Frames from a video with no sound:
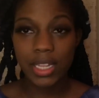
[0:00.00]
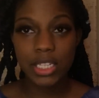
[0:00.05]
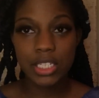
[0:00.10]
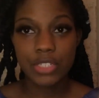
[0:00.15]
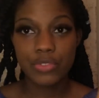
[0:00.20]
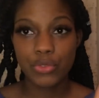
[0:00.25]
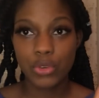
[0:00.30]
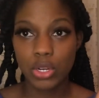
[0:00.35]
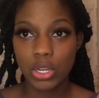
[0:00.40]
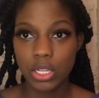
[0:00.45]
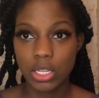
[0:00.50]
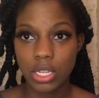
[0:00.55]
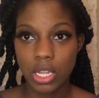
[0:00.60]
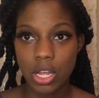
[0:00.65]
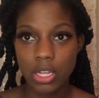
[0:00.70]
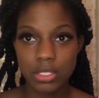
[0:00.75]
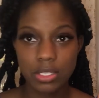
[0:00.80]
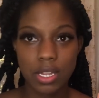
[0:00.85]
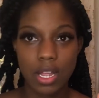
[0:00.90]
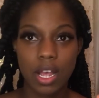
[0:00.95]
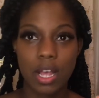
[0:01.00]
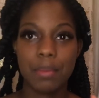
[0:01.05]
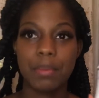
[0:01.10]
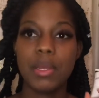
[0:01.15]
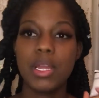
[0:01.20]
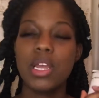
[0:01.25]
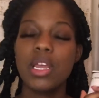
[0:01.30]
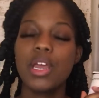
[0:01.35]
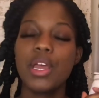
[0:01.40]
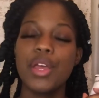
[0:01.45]
this for a long time.
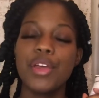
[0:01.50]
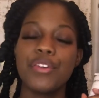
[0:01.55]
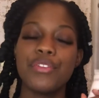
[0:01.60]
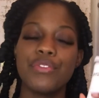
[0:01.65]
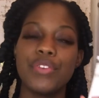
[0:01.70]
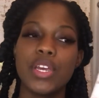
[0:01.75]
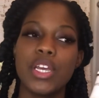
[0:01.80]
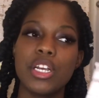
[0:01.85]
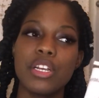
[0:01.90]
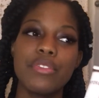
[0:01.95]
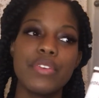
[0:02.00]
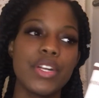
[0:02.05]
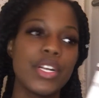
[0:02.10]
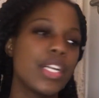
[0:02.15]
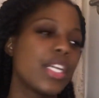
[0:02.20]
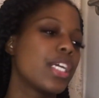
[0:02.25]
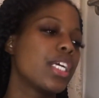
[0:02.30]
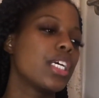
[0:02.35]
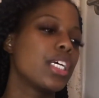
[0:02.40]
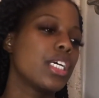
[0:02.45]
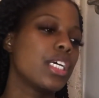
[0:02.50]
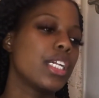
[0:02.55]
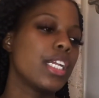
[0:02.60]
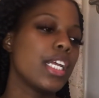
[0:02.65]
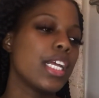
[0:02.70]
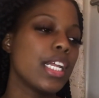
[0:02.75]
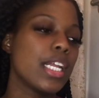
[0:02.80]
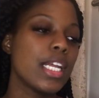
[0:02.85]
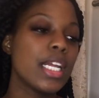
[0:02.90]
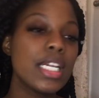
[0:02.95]
Very, very good.
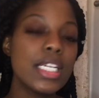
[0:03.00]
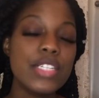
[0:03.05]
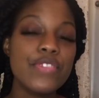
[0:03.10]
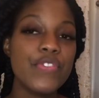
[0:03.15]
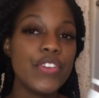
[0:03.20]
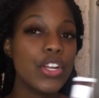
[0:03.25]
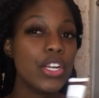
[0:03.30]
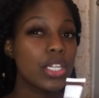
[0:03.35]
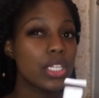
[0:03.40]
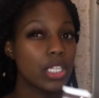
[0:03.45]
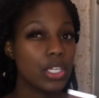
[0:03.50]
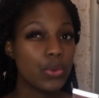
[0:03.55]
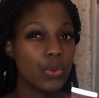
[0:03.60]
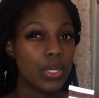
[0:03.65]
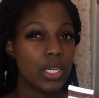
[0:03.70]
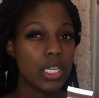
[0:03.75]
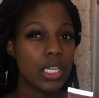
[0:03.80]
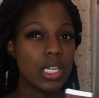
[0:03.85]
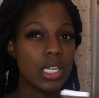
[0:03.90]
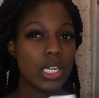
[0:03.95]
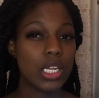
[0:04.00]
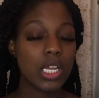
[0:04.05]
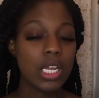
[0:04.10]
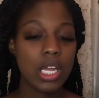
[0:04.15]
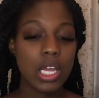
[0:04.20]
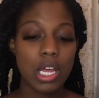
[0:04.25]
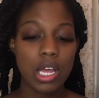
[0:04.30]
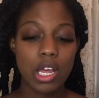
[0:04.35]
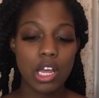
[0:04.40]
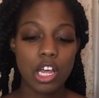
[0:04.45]
It is very liquidy,
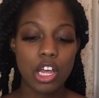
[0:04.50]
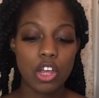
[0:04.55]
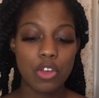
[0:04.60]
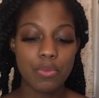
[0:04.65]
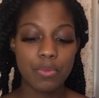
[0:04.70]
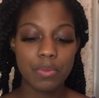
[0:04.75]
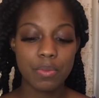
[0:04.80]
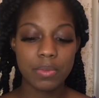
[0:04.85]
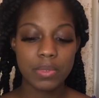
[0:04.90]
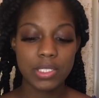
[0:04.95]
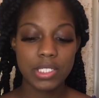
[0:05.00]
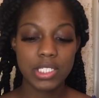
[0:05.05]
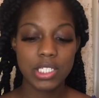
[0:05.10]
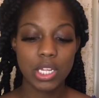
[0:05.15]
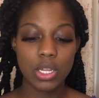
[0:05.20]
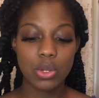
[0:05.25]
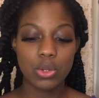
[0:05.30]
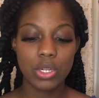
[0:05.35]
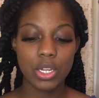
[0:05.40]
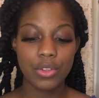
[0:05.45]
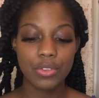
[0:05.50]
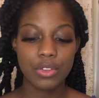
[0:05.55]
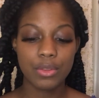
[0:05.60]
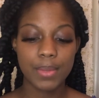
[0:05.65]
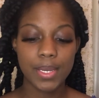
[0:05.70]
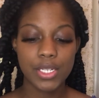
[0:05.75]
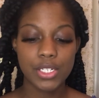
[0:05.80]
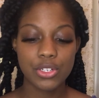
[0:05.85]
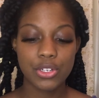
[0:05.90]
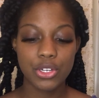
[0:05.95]
so definitely
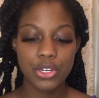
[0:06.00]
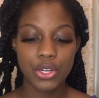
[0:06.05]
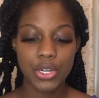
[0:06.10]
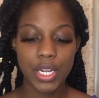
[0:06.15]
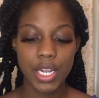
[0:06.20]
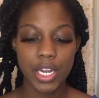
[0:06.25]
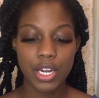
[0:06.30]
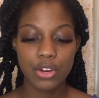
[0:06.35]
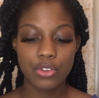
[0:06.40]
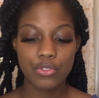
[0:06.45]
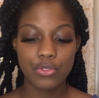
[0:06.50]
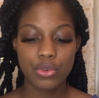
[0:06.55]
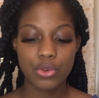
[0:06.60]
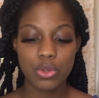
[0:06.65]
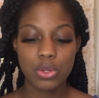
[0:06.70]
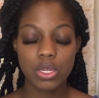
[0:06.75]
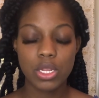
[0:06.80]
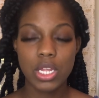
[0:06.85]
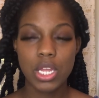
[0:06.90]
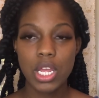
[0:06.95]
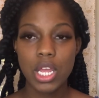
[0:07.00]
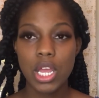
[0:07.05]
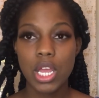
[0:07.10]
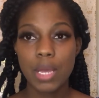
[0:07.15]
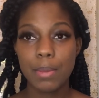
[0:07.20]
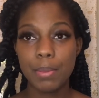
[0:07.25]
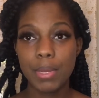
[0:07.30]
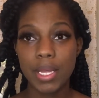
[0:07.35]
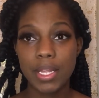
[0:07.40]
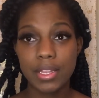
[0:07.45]
make sure you're careful.
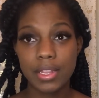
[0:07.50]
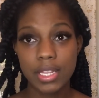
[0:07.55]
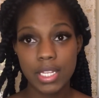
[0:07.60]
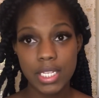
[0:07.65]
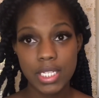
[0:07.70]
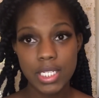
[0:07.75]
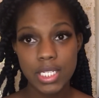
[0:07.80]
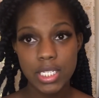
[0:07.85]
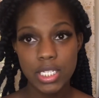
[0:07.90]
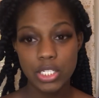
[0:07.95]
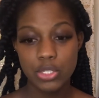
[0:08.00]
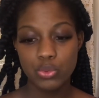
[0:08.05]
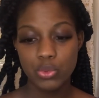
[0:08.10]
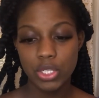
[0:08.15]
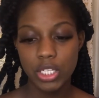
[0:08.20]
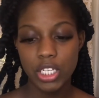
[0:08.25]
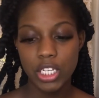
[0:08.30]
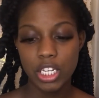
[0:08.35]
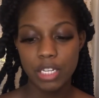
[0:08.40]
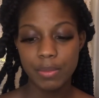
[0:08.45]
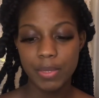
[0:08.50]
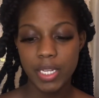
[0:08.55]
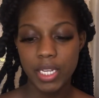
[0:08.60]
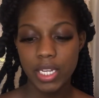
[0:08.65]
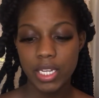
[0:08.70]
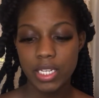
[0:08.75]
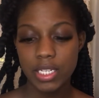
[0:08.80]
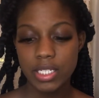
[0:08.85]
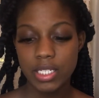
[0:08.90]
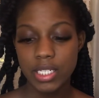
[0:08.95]
But this is really good
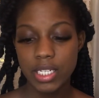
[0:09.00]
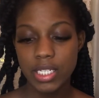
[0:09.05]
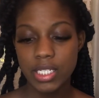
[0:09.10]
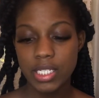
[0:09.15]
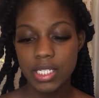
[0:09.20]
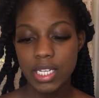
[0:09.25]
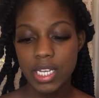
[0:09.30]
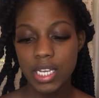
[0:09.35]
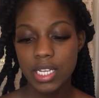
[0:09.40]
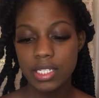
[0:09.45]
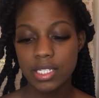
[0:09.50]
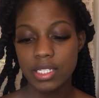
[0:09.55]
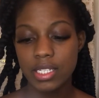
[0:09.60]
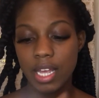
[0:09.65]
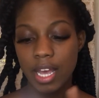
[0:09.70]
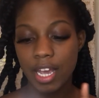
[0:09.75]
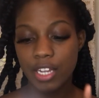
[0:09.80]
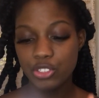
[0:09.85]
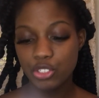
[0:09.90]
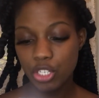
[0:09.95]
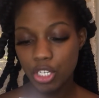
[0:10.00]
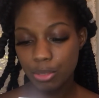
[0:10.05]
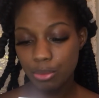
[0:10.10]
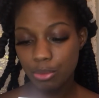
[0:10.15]
because it says it's a hydrating